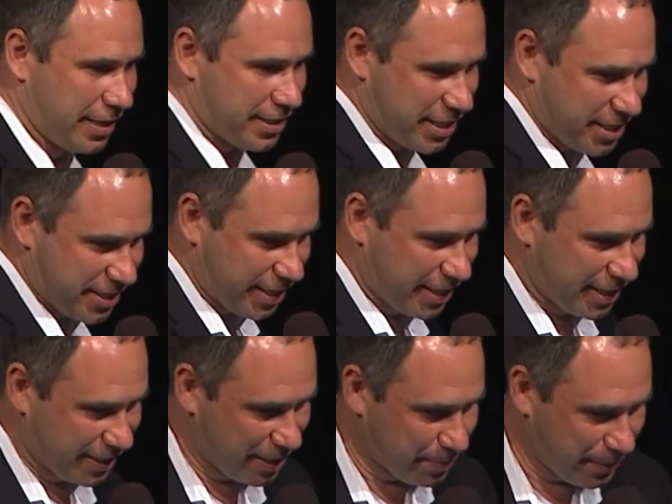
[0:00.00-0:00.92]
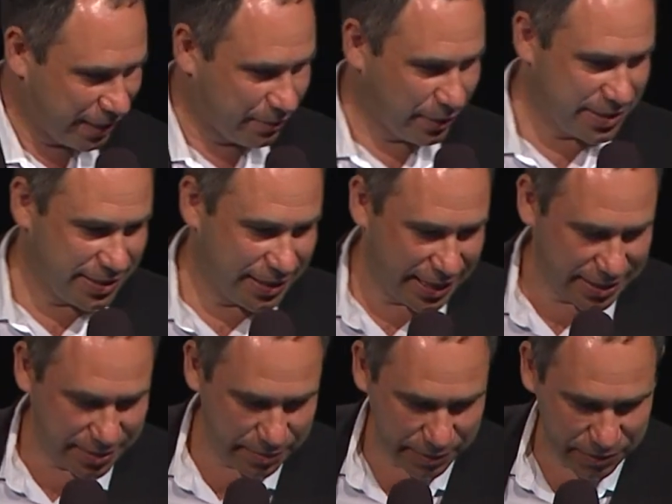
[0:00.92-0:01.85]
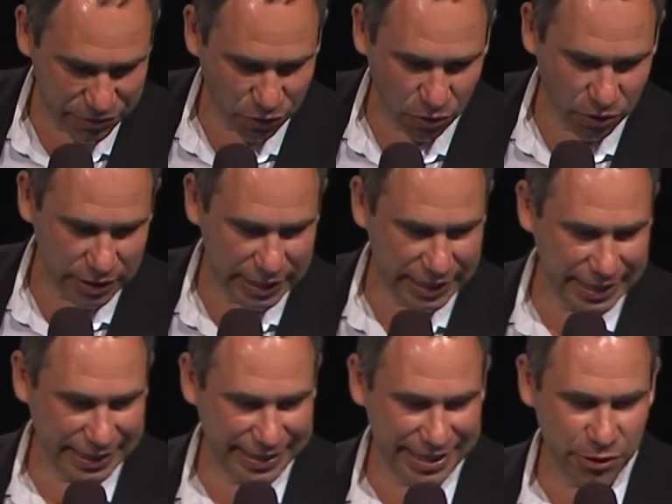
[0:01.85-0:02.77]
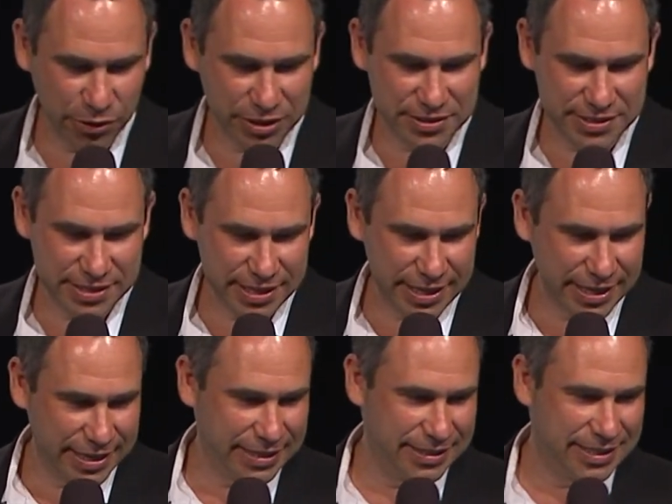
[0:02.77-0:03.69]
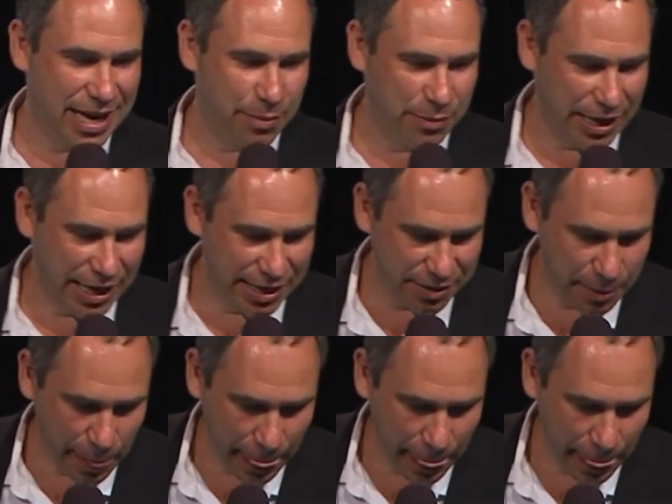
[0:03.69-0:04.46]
Just like come back one slide before, here you can see a timeline